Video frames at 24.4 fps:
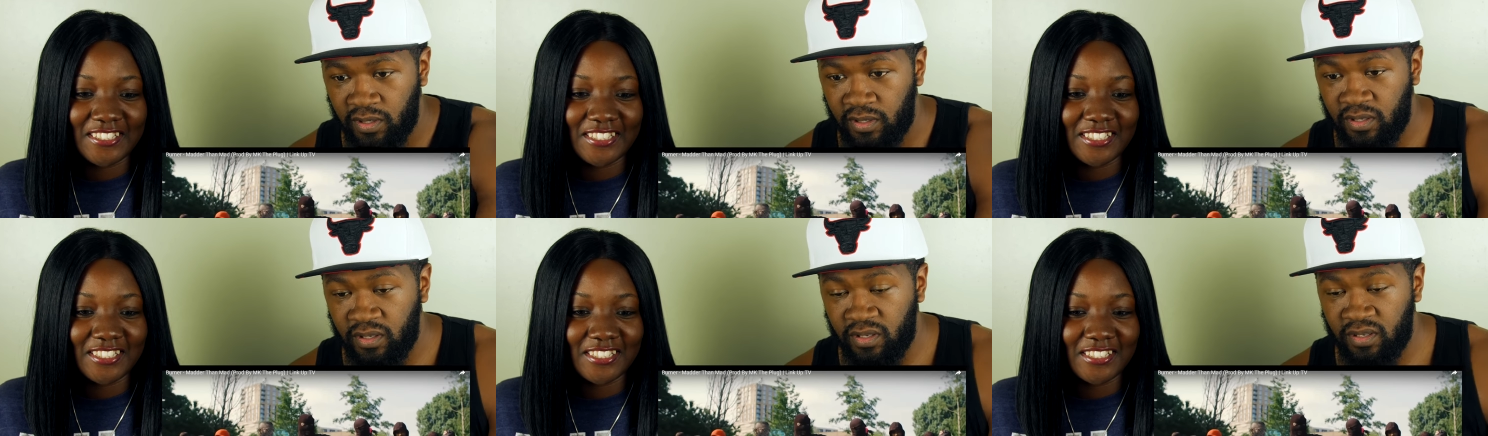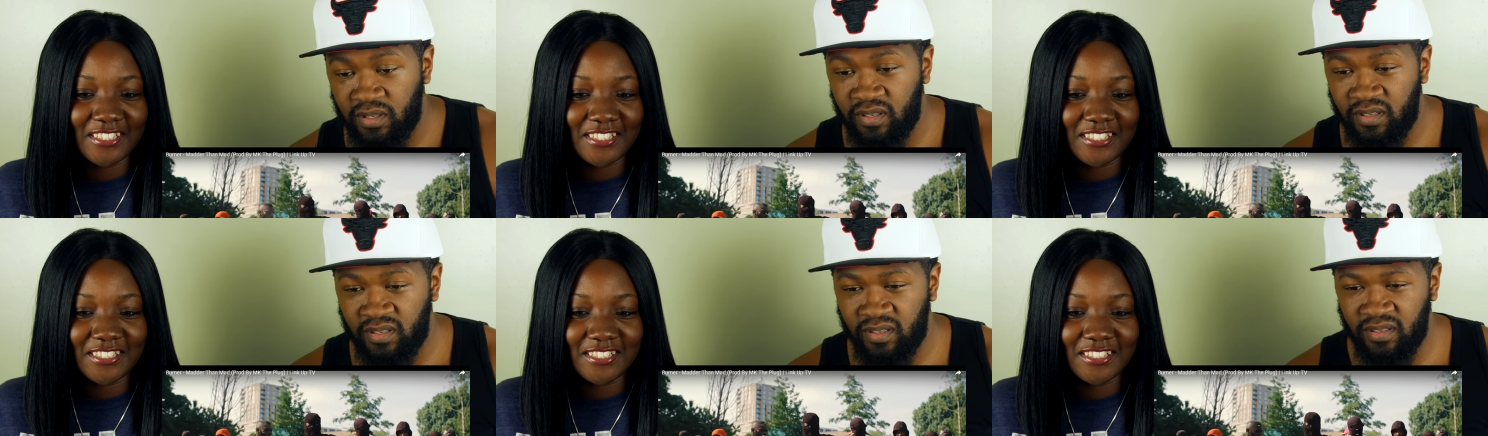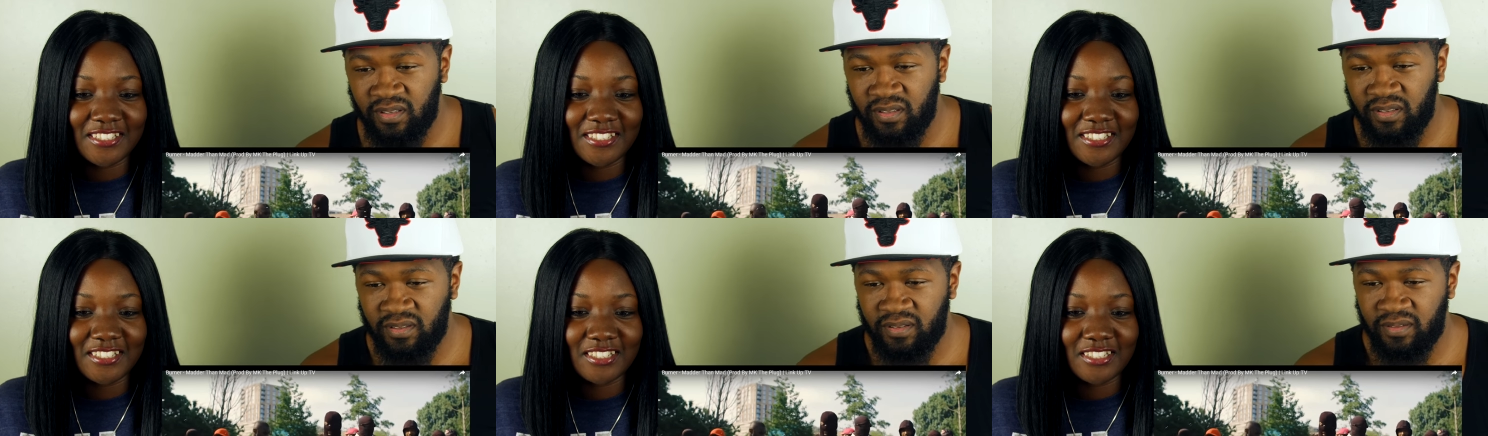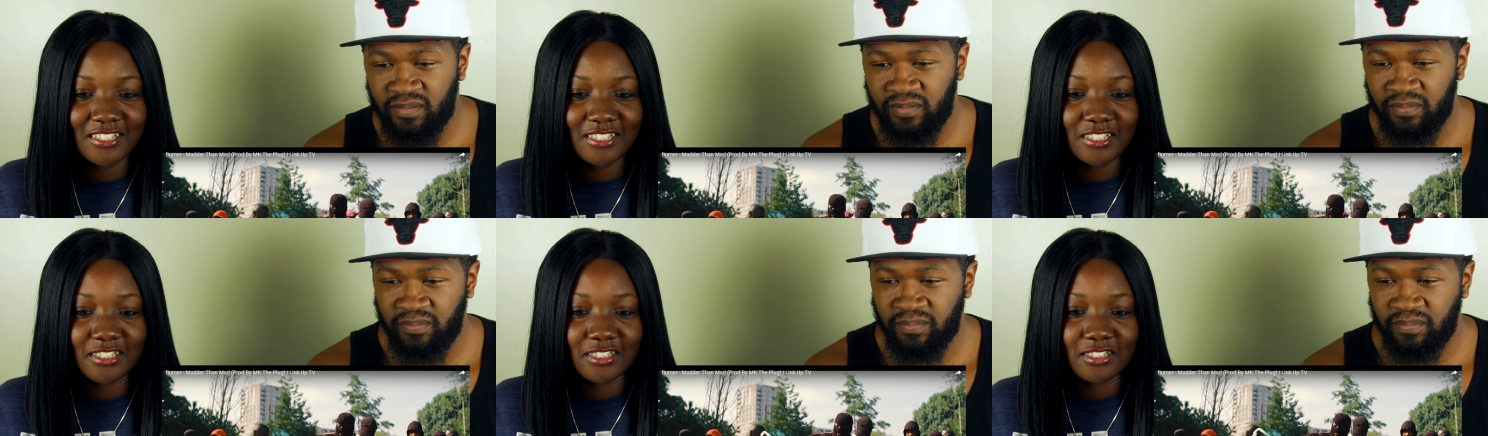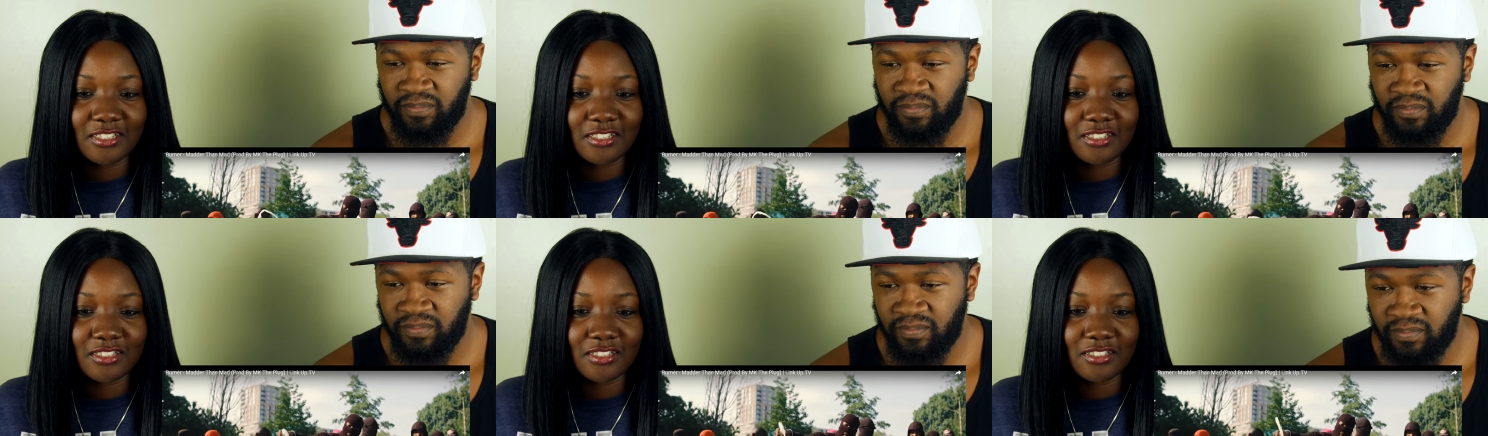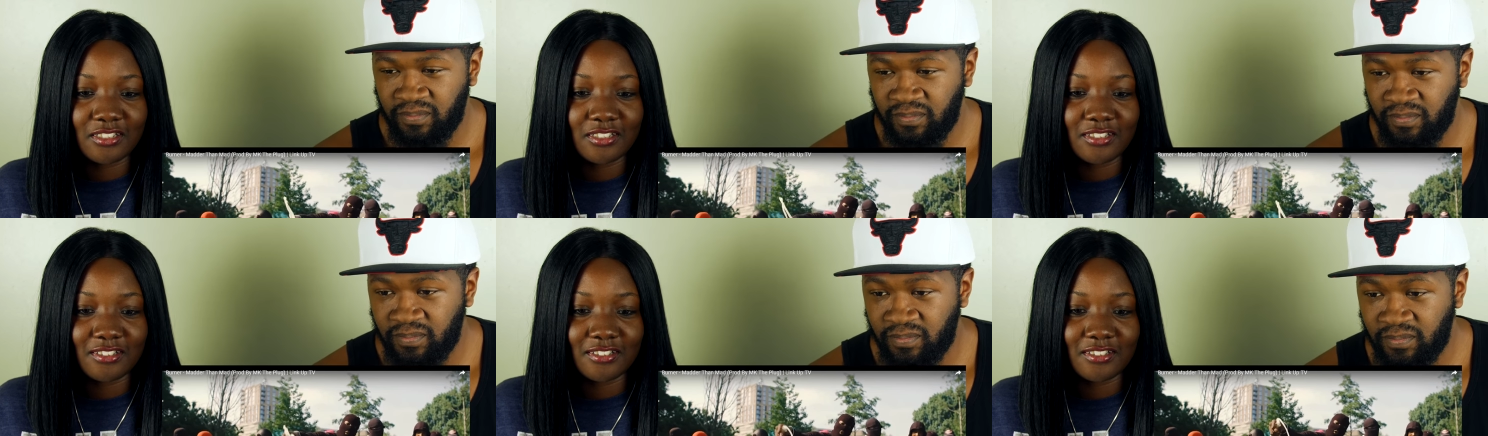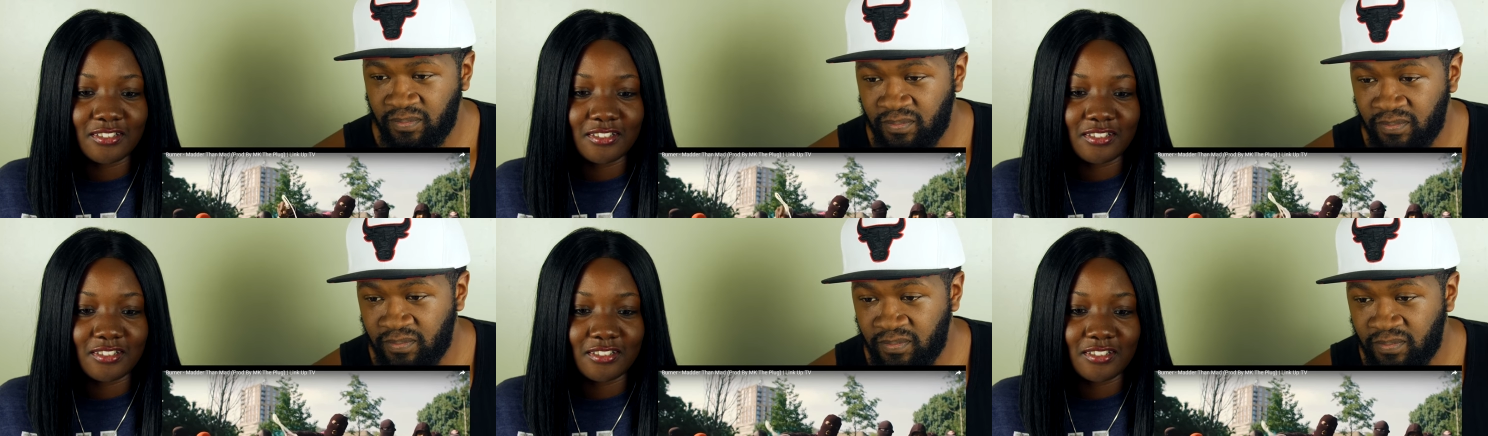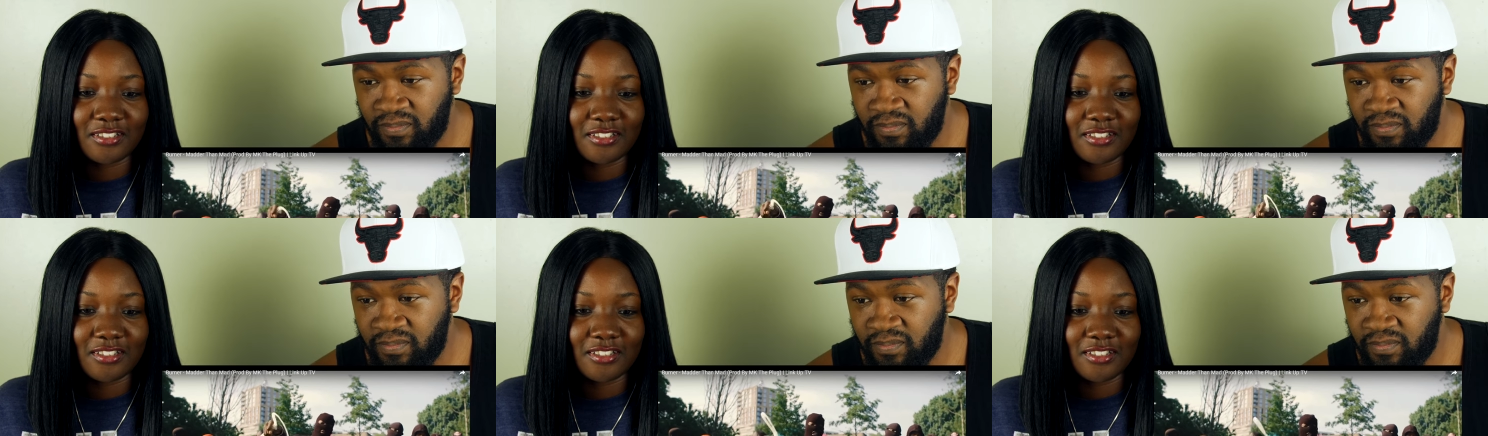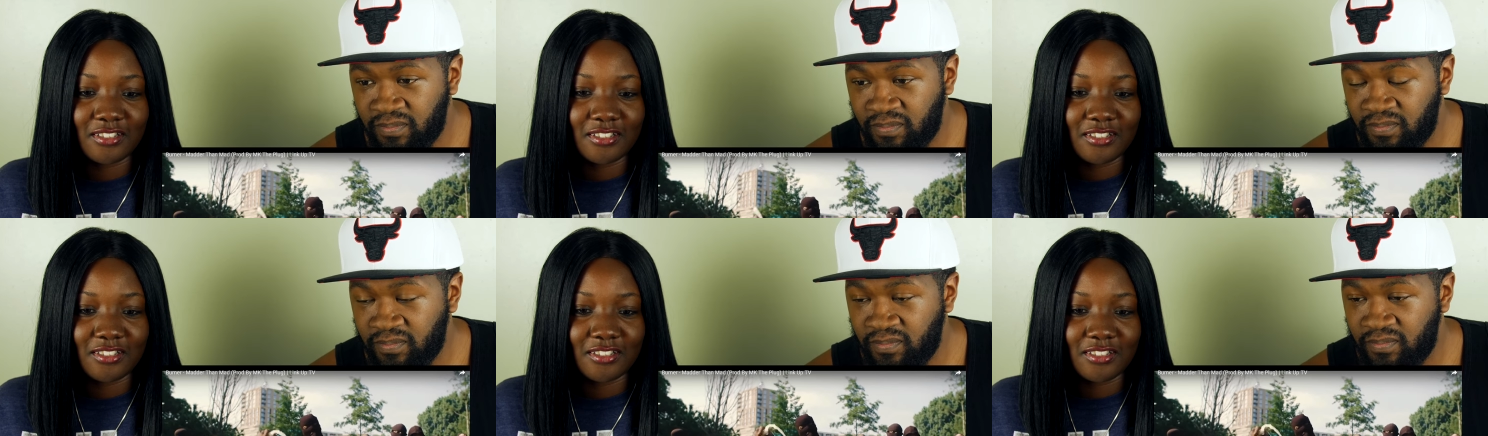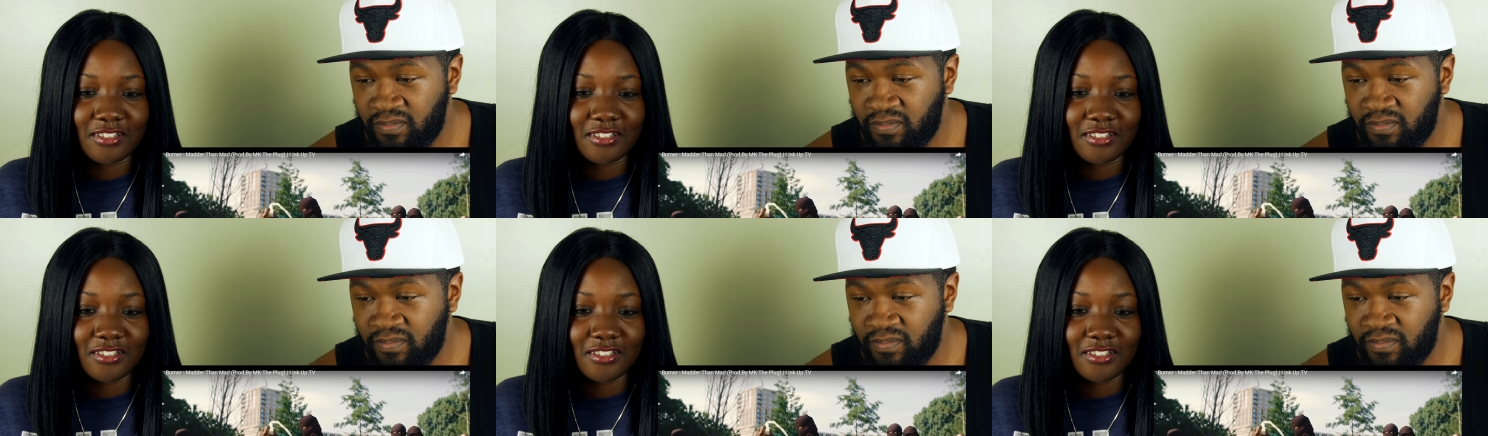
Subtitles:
Nothing is said.